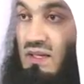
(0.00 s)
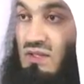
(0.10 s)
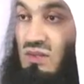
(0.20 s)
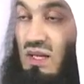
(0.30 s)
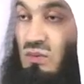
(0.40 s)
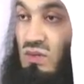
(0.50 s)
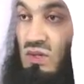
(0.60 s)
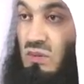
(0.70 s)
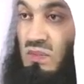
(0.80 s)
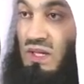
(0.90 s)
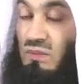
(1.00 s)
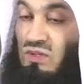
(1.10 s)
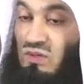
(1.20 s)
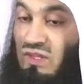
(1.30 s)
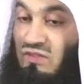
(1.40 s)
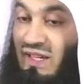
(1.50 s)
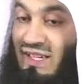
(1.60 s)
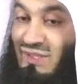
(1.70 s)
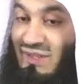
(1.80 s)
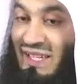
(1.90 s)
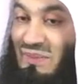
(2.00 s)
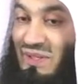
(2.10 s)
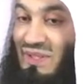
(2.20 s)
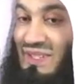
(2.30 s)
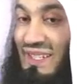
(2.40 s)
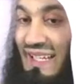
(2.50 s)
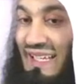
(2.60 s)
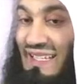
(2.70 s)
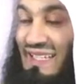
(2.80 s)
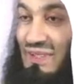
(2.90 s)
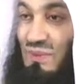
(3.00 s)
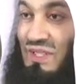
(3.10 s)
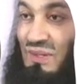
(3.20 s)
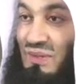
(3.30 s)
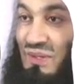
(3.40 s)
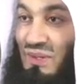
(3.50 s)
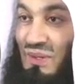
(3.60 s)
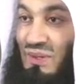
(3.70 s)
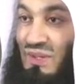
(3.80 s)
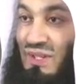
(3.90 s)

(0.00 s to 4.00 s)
So I would not be able to advise on that because, like I said, we don't know.